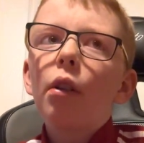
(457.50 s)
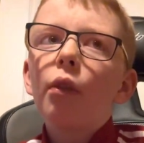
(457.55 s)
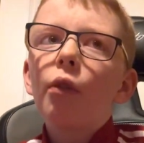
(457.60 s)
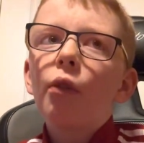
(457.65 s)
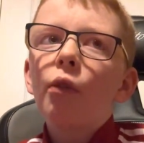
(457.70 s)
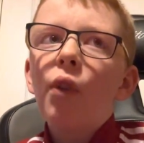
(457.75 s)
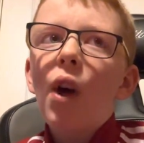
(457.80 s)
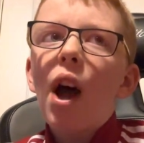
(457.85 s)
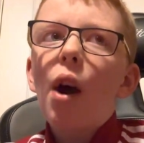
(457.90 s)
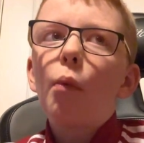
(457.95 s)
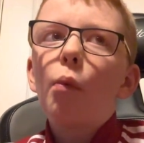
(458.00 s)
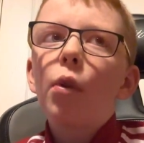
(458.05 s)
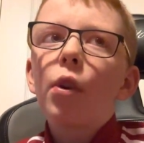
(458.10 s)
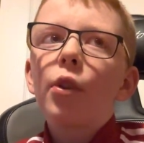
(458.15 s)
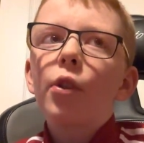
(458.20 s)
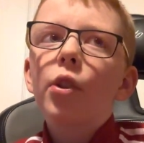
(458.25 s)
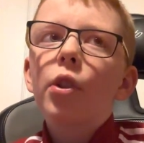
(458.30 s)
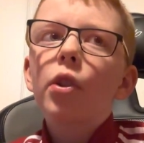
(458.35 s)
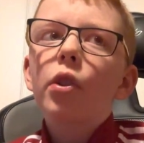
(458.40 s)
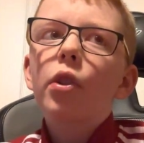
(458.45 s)
that
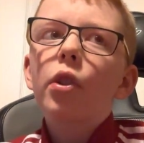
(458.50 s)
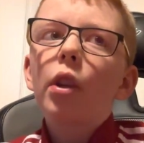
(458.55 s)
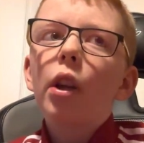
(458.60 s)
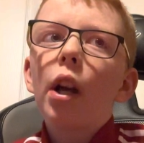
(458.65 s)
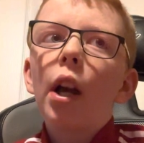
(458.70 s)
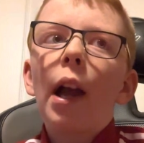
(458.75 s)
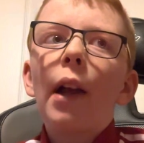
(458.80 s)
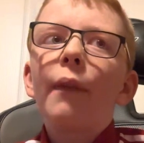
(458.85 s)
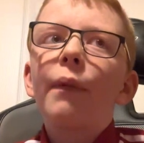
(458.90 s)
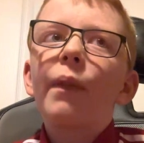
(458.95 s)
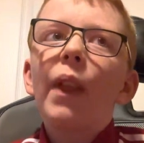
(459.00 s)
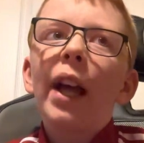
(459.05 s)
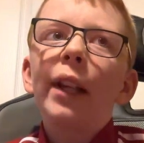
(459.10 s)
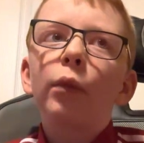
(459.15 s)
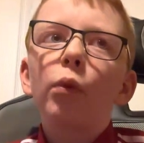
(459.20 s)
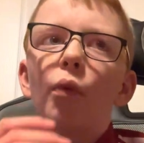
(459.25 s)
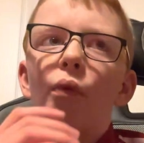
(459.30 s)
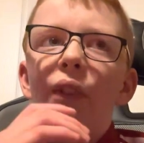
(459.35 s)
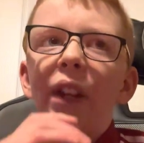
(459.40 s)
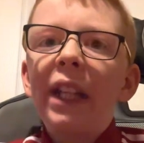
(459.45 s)
was, I
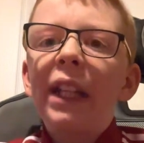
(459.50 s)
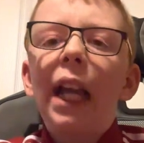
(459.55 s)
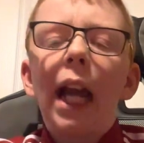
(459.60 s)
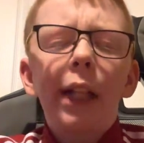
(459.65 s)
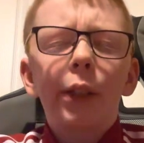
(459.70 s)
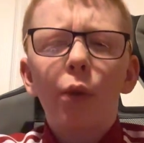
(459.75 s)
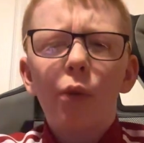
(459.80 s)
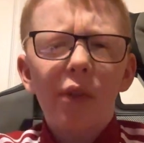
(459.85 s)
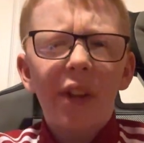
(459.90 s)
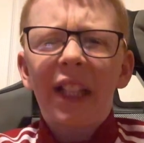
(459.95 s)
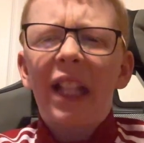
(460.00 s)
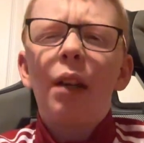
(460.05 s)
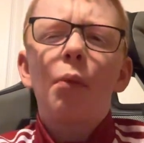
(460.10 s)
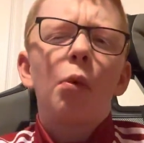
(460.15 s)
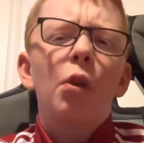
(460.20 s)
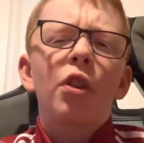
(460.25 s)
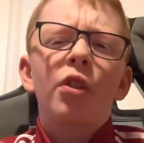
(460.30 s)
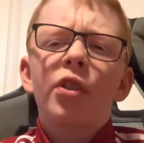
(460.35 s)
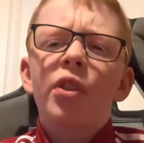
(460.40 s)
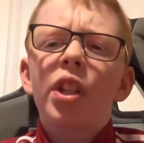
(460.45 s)
don't think it
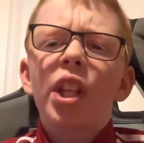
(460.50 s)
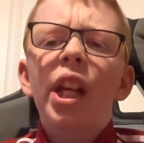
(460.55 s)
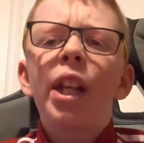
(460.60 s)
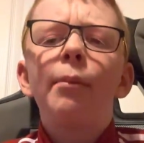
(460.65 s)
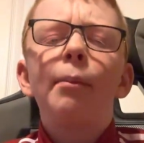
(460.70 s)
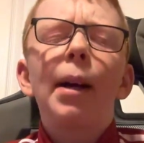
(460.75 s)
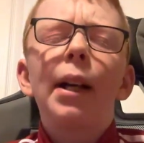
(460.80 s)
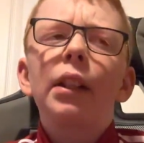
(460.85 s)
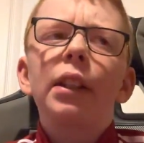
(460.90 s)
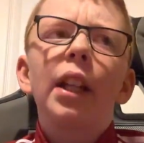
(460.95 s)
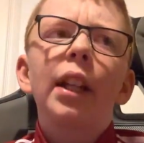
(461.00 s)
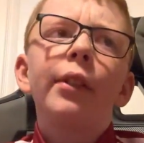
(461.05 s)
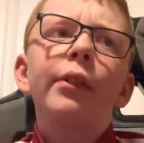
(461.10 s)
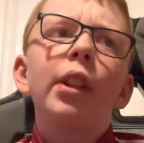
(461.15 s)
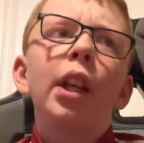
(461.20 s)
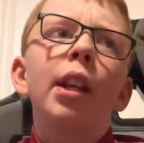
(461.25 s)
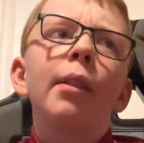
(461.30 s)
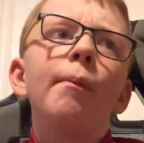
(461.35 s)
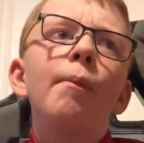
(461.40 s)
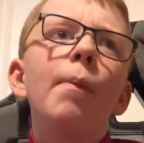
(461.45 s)
was in my
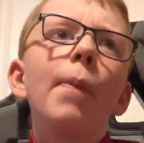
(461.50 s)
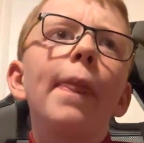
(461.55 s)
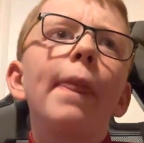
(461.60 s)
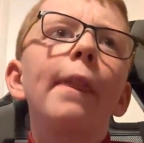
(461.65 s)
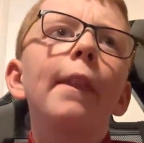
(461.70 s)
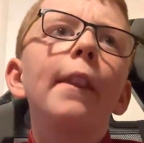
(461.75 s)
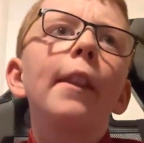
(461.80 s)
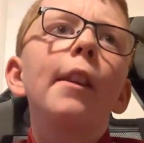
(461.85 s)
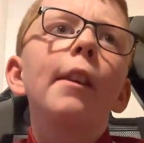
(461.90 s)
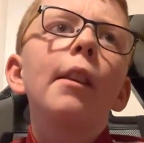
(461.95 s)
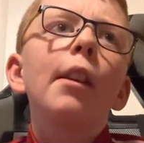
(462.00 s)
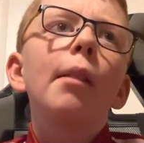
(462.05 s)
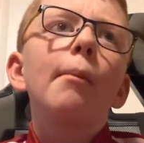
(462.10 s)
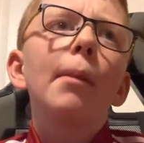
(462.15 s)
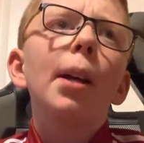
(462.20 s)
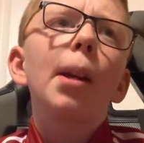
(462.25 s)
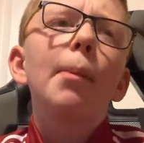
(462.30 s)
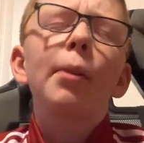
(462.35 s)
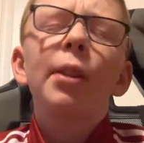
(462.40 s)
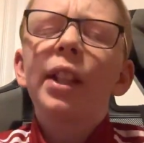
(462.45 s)
lifetime. It
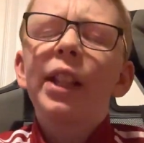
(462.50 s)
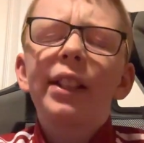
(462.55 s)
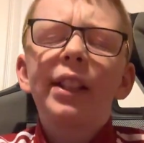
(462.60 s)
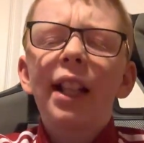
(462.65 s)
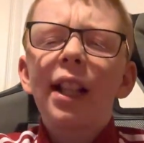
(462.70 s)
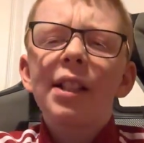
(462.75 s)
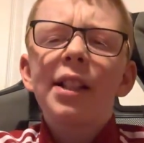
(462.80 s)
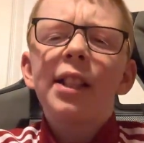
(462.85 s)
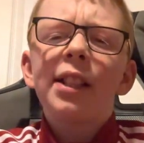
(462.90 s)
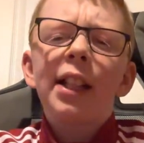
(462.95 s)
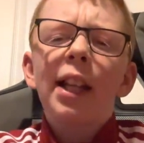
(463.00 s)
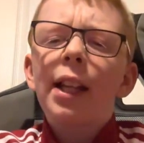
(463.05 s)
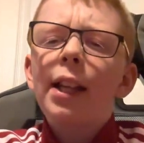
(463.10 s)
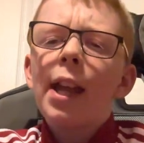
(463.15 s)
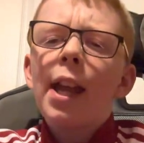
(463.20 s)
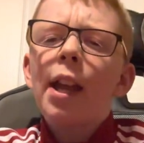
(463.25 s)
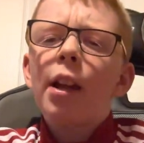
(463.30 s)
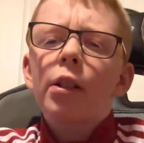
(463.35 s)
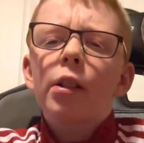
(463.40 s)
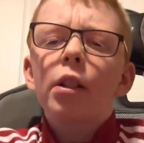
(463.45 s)
might have been like
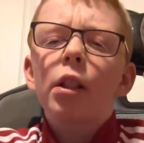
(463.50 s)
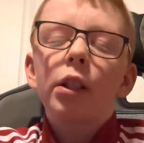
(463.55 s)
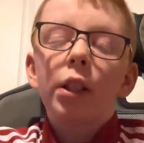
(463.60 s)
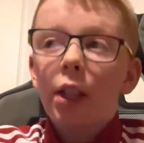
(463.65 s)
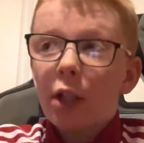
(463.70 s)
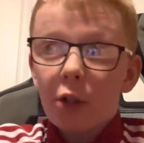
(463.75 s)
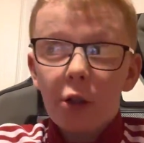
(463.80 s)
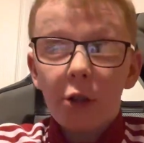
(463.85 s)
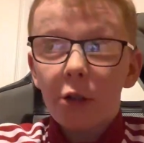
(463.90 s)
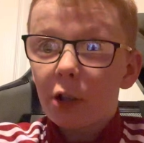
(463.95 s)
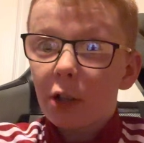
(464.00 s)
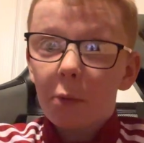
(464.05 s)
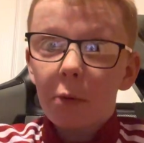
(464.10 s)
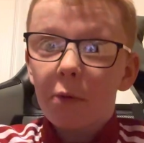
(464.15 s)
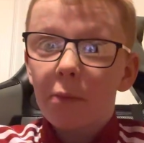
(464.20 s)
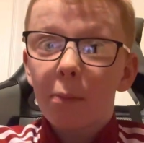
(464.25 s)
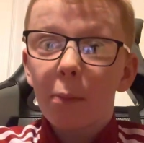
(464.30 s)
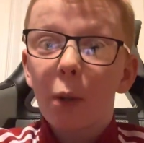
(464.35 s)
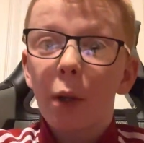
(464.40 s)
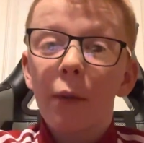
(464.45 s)
1998 or something. I certainly
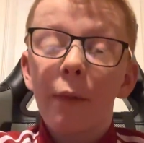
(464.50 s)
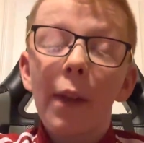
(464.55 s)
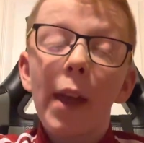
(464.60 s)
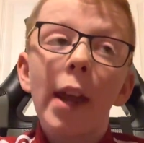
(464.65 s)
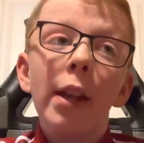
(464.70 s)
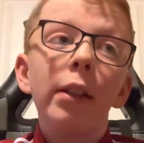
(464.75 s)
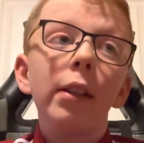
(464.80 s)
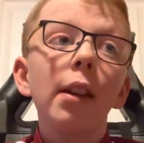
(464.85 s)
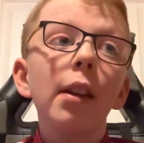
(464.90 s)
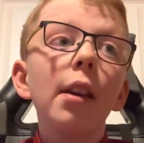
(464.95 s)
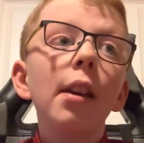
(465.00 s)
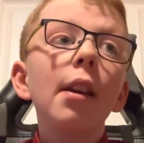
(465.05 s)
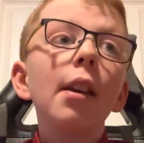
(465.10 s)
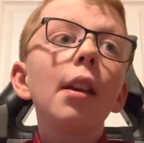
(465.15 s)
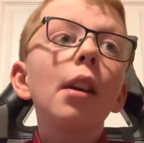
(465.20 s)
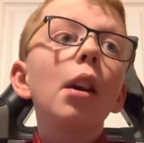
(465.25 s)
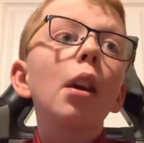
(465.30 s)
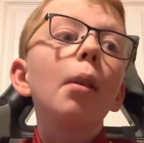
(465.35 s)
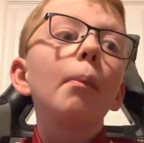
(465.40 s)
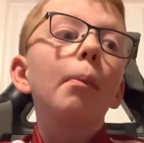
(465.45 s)
wasn't born then.
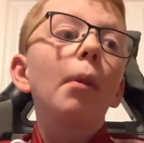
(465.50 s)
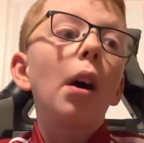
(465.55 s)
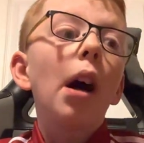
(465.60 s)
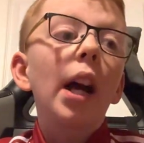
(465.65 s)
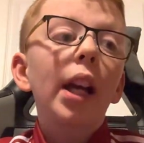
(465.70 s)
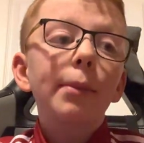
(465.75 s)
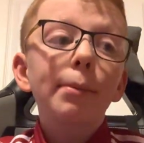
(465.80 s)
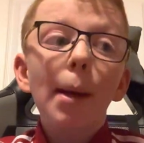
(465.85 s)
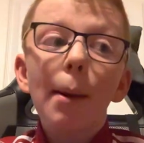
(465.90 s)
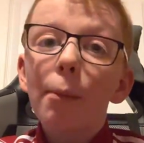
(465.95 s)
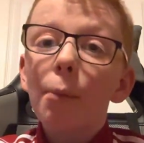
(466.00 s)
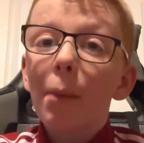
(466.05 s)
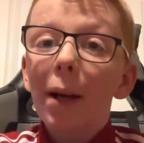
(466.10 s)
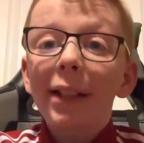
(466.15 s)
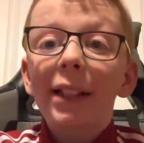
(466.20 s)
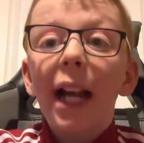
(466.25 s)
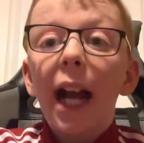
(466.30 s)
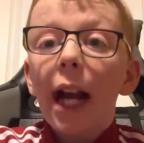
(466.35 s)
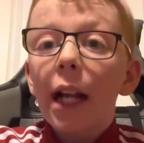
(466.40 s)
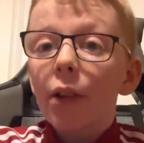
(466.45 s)
But I remember my
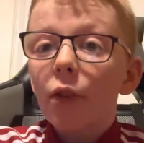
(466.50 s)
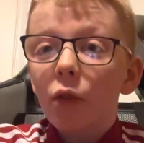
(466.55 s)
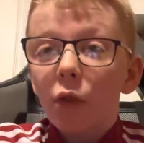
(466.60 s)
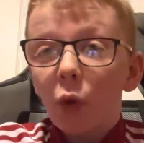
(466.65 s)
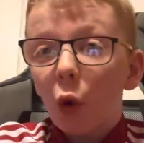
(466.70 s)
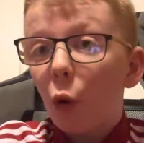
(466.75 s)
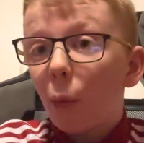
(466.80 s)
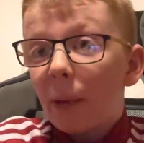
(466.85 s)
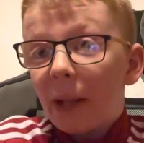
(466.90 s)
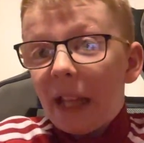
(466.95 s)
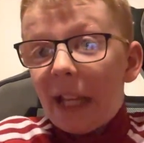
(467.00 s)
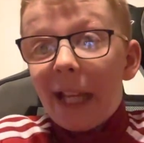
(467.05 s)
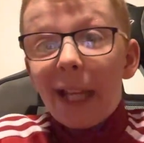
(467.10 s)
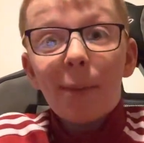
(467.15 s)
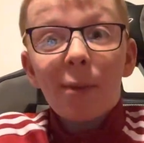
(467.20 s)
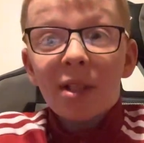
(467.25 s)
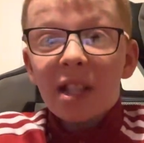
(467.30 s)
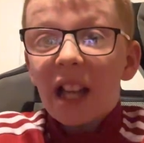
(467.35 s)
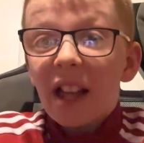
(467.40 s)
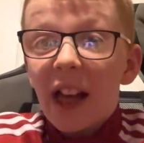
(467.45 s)
dad told me that
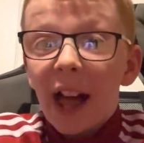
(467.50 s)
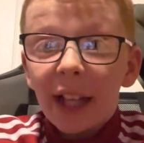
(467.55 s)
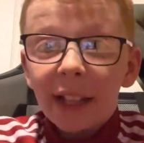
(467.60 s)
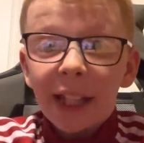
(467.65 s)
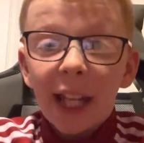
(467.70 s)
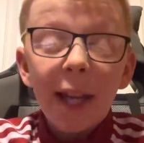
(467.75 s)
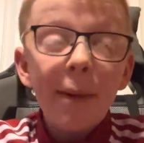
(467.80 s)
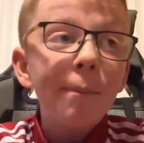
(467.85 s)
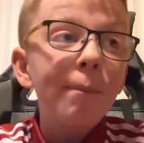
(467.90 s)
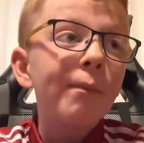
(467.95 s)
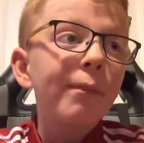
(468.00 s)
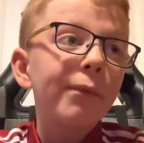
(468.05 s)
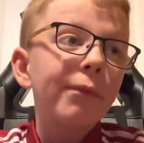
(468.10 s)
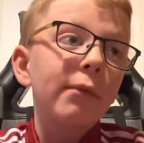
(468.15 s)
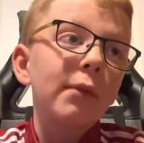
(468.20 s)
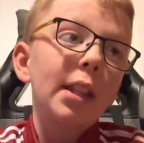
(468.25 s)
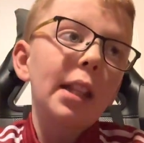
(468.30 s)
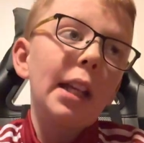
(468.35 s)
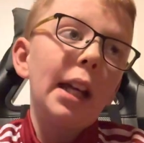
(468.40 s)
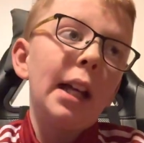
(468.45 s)
he was at that game.
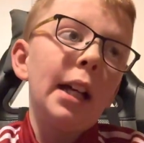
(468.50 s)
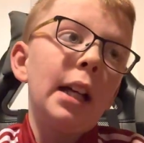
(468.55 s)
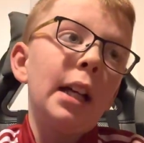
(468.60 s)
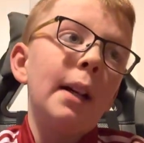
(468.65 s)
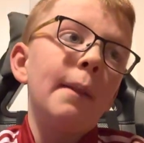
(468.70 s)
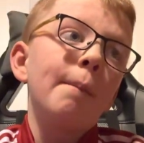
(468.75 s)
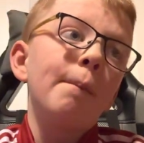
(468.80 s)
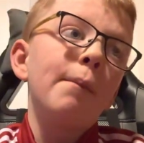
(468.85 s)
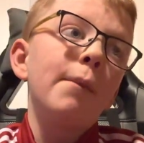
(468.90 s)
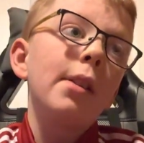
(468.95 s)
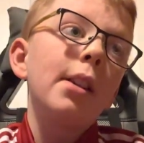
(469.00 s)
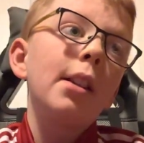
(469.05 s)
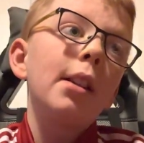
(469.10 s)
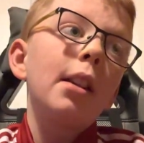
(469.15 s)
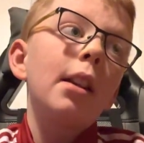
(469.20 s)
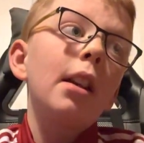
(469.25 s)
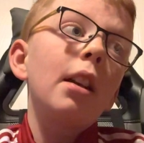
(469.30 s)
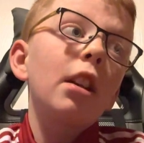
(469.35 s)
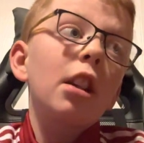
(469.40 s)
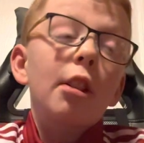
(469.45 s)

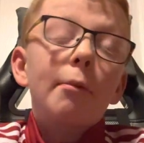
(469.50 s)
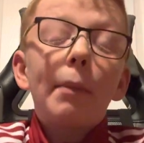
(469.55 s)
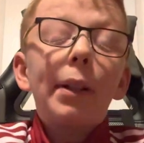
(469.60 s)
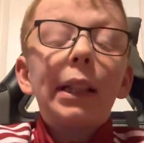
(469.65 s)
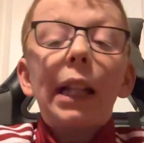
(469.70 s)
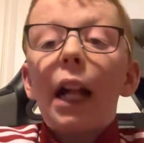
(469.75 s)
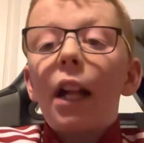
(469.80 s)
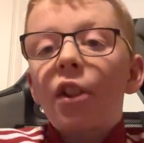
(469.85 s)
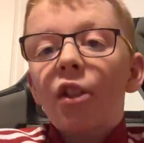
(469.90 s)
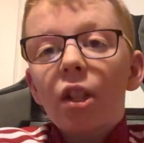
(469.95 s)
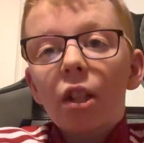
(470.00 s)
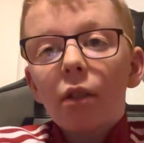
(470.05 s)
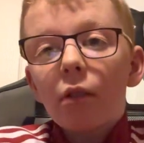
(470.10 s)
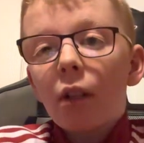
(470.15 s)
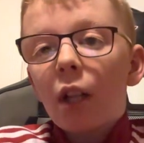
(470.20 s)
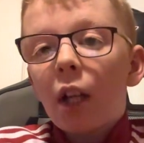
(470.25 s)
Because my dad's,